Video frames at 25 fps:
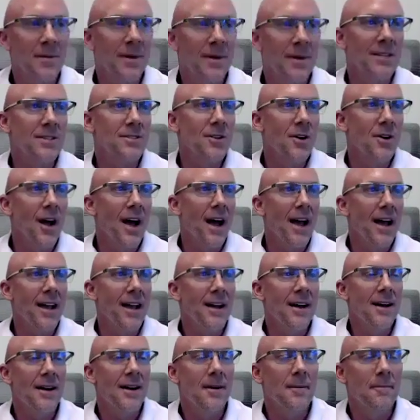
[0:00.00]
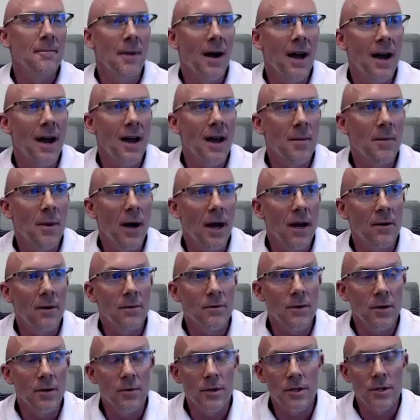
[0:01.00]
man. So I
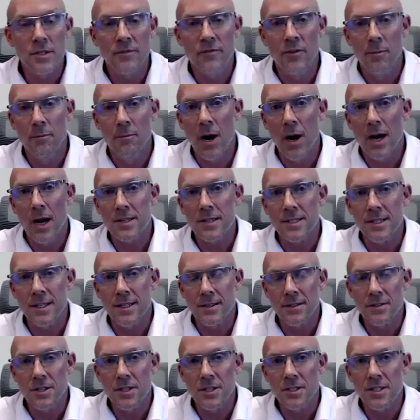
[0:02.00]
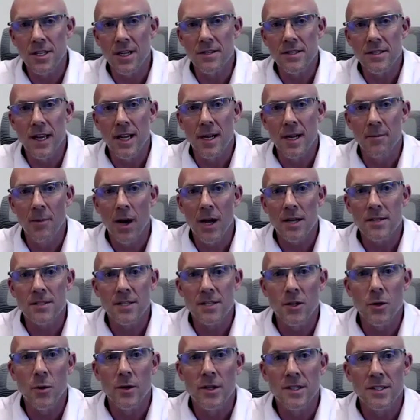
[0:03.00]
originally from Boston, just outside of
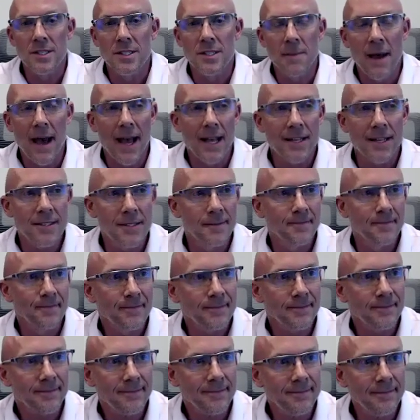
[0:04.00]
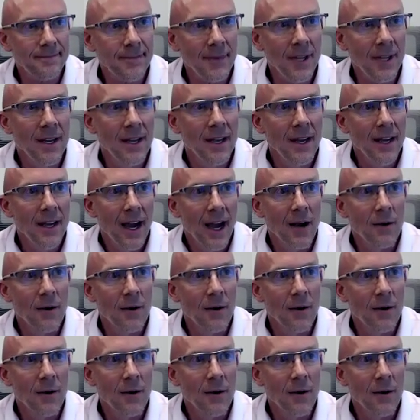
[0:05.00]
Boston, Quincy, Mass. I